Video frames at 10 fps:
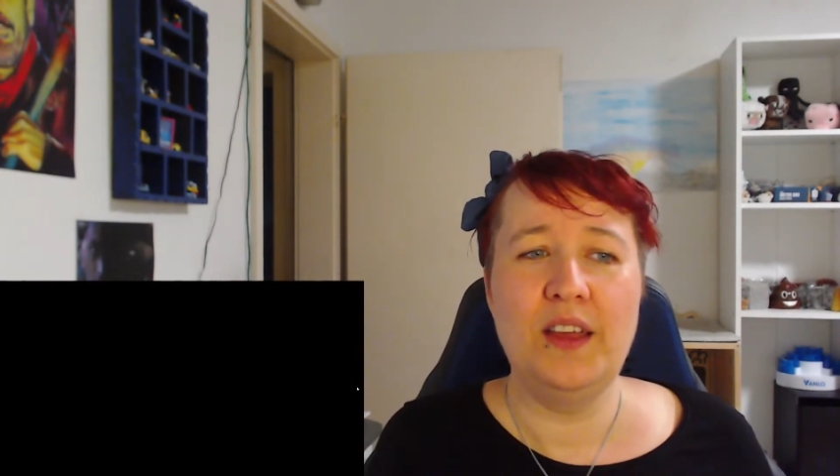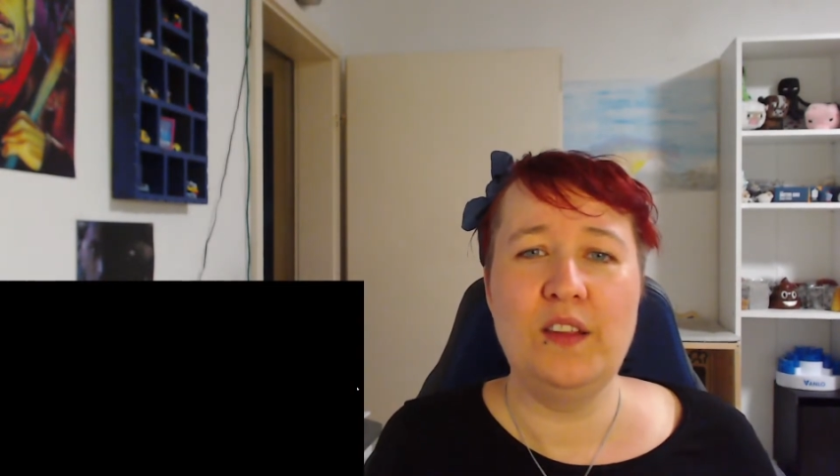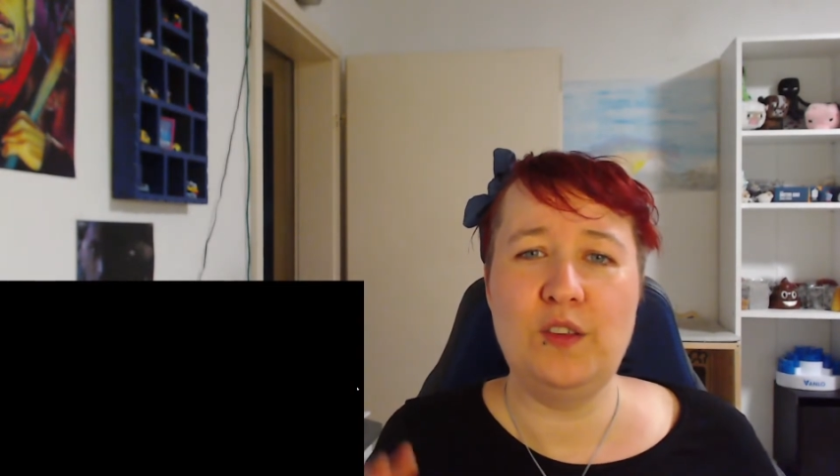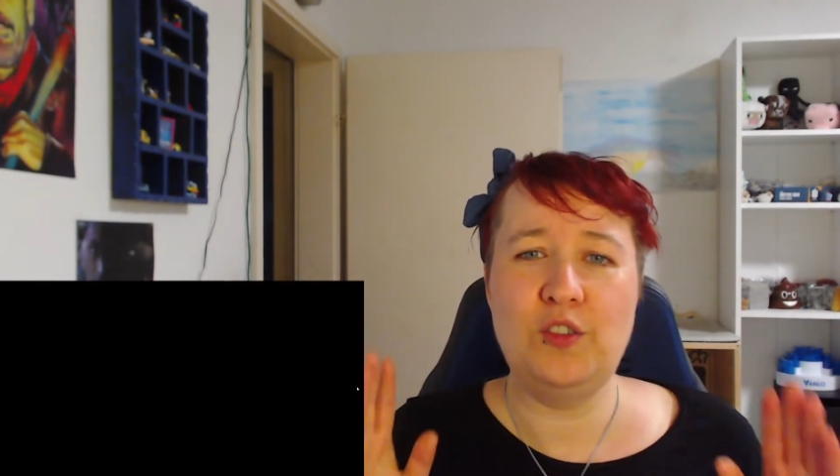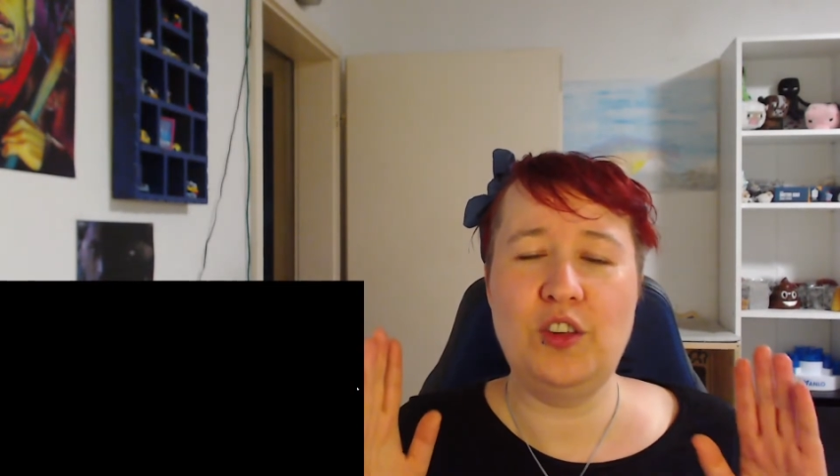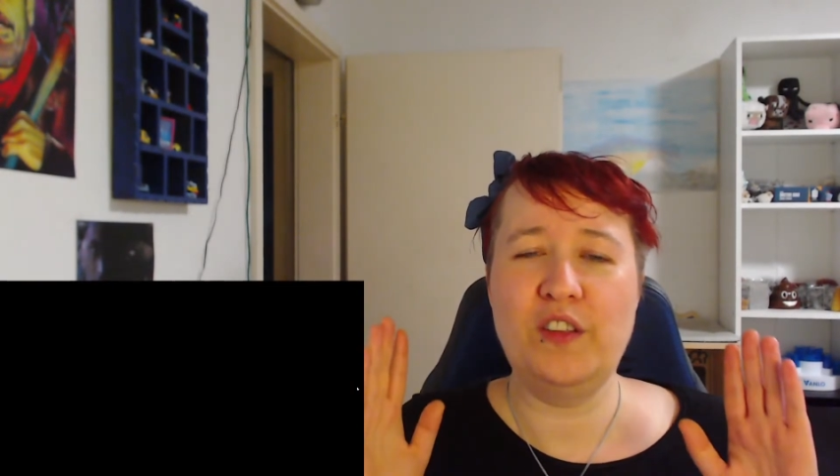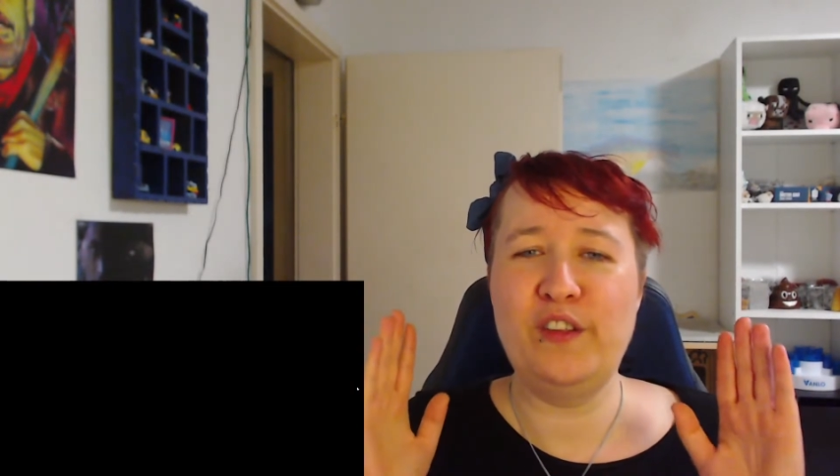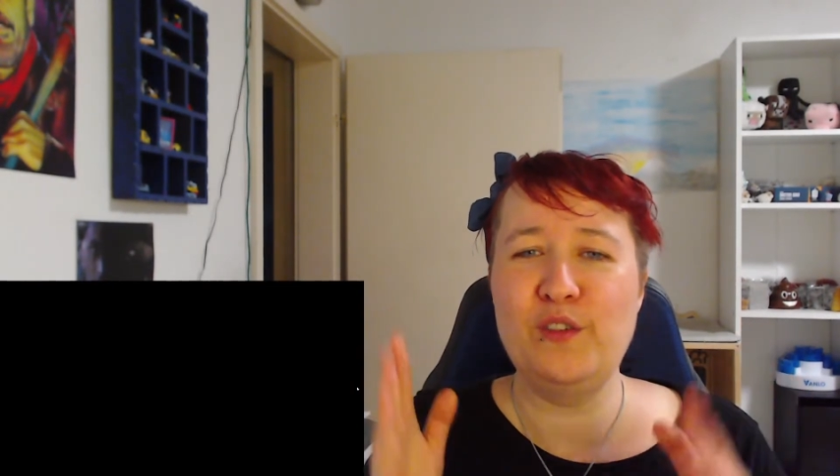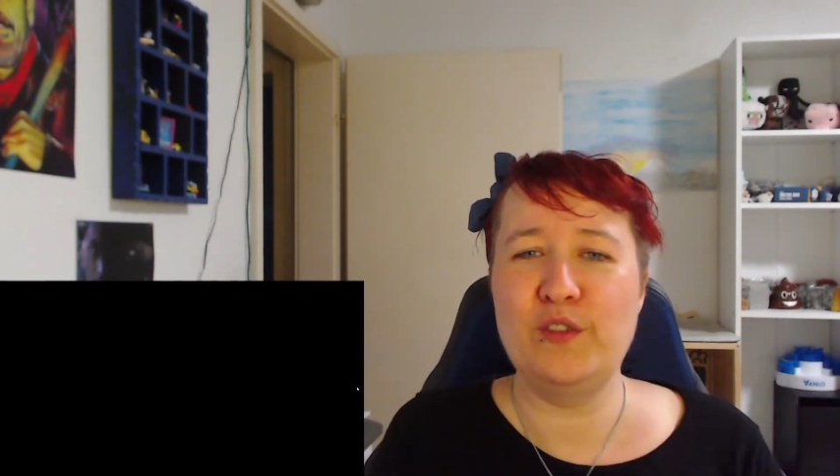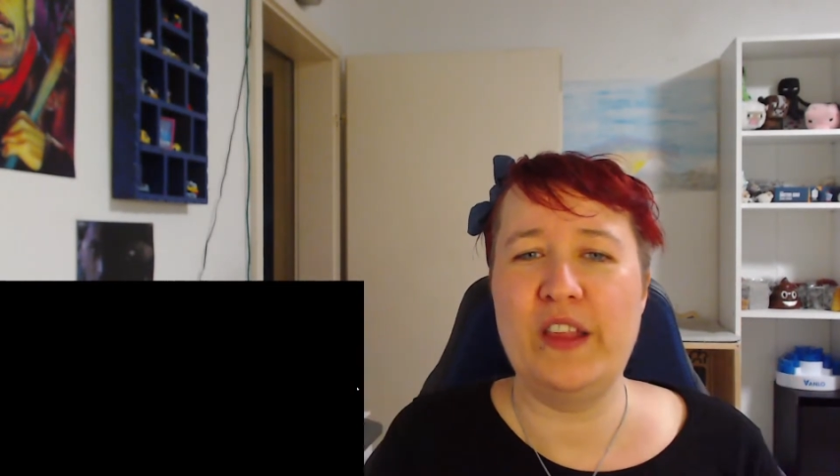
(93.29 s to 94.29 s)
So just
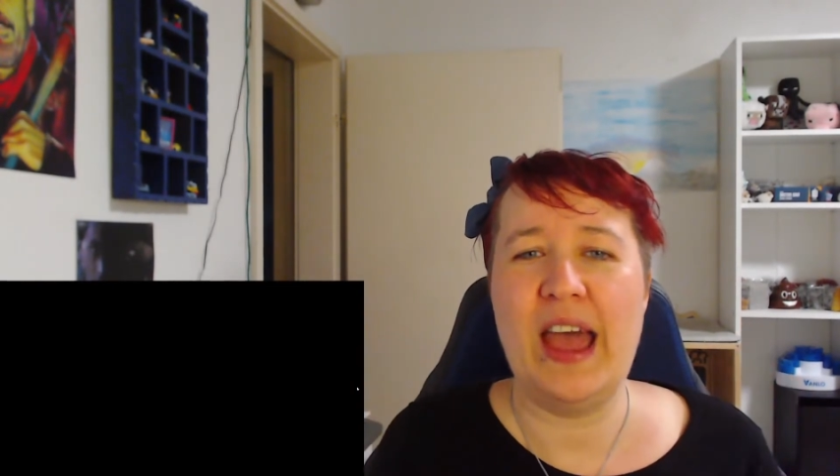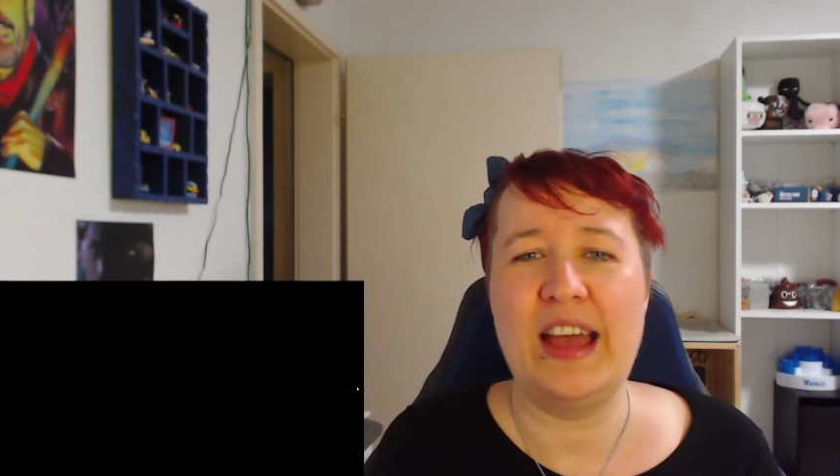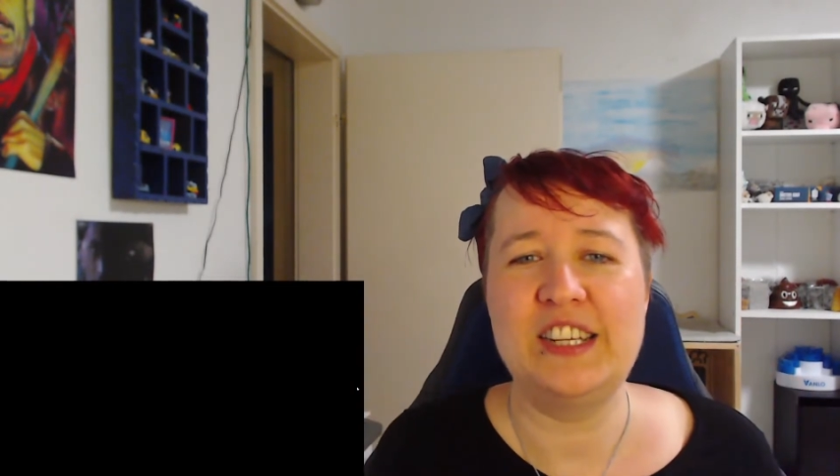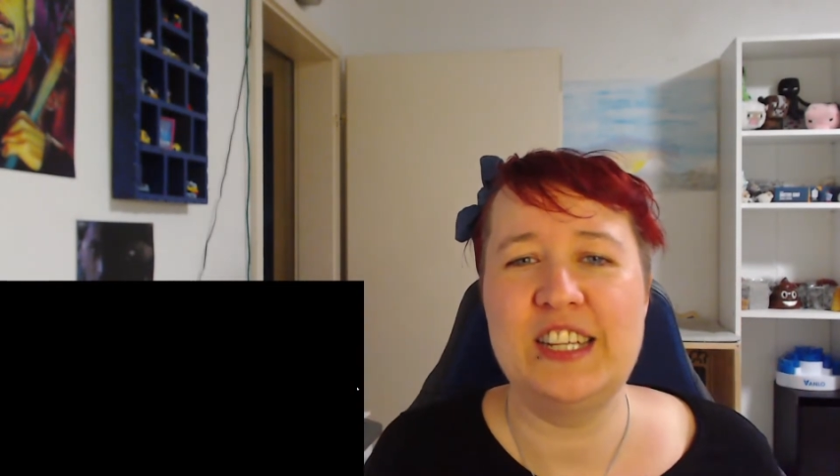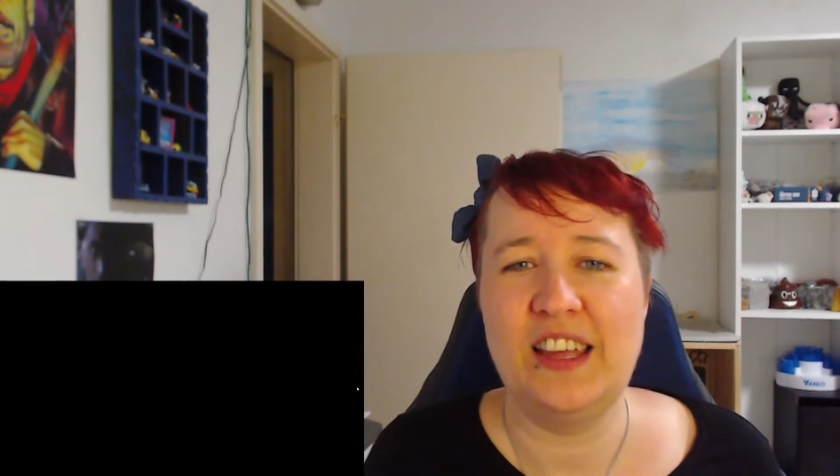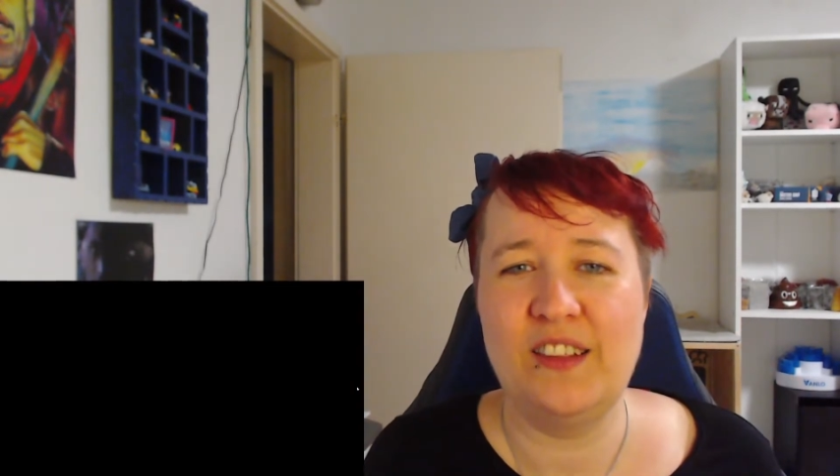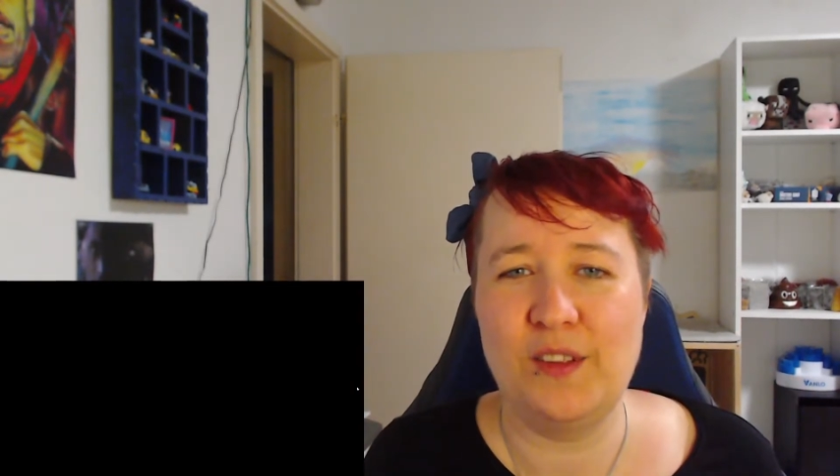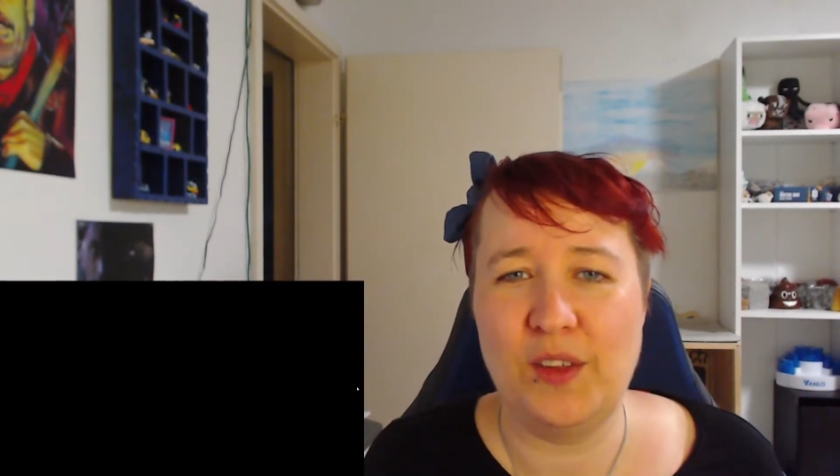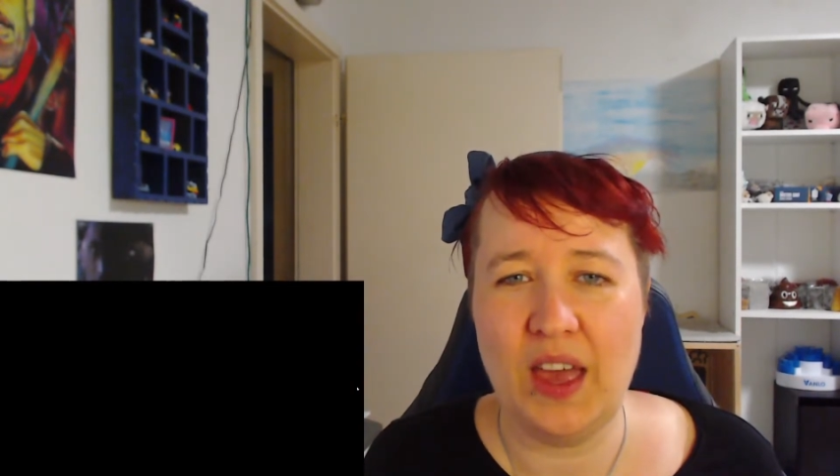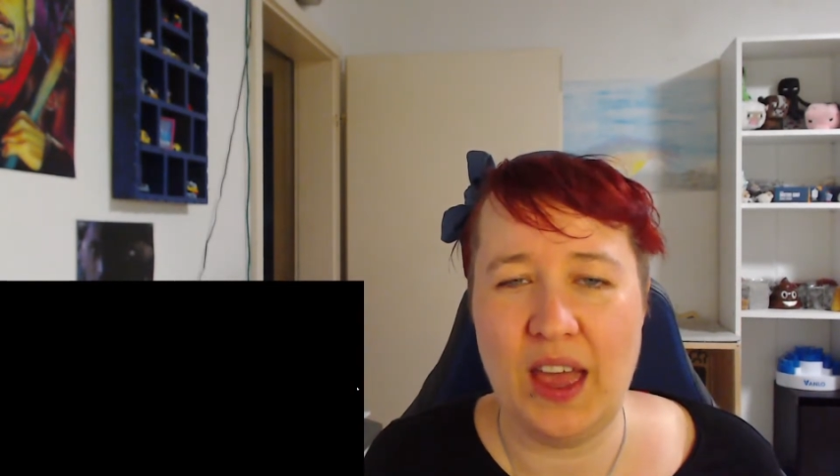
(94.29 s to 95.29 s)
use the hashtag "it's
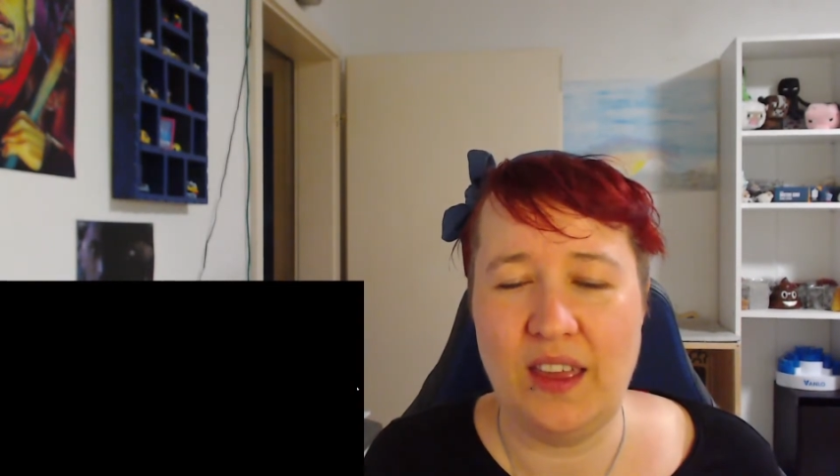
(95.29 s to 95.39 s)
okay"